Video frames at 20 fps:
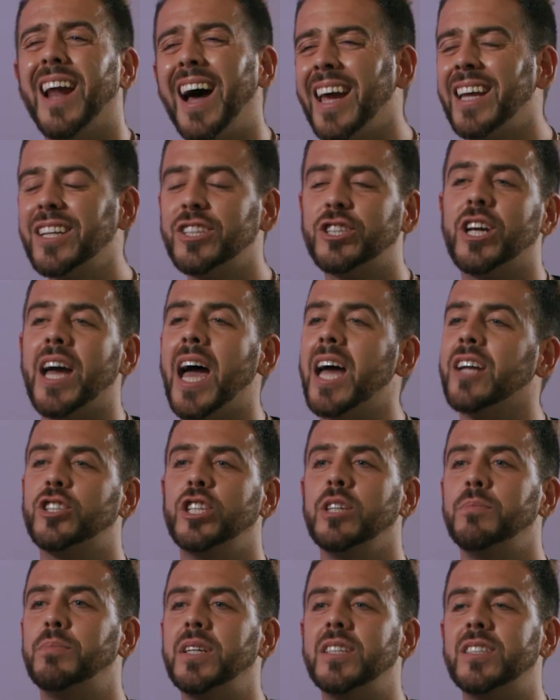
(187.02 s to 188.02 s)
denying
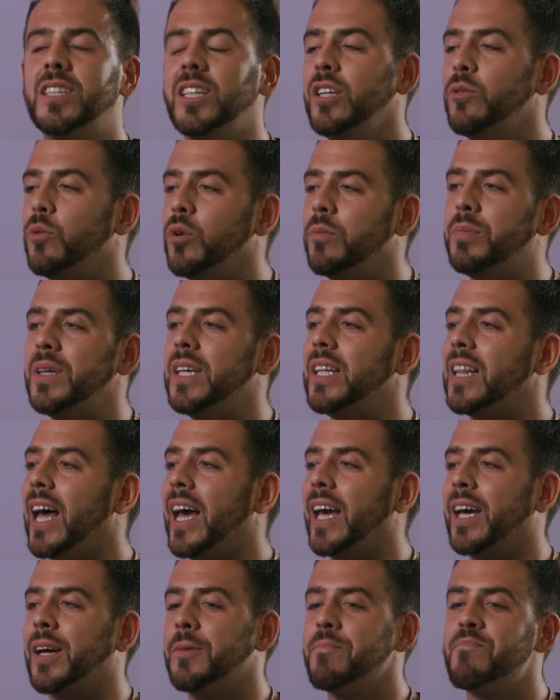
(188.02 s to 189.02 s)
ChatGPT would be
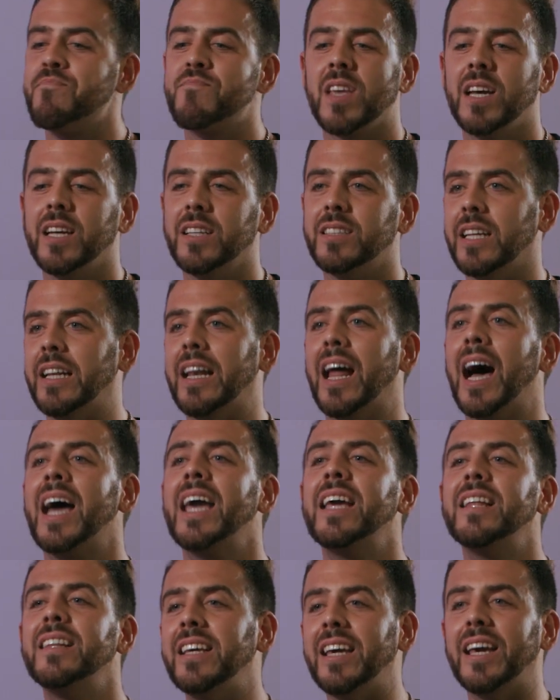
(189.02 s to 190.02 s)
like
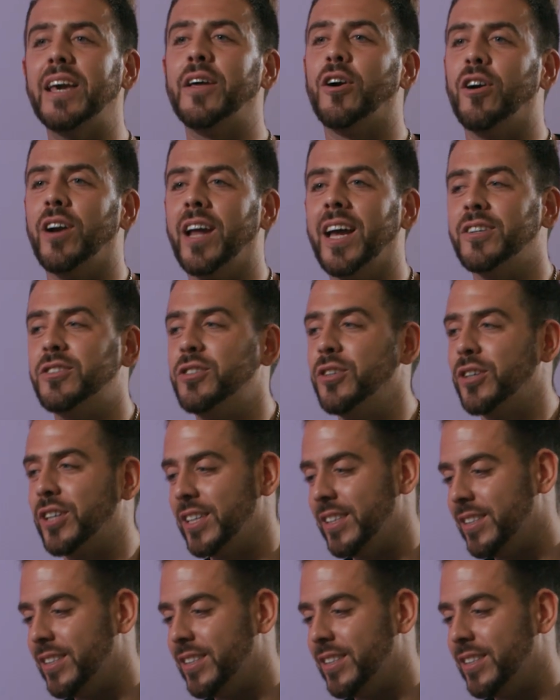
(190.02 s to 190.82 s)
denying the internet to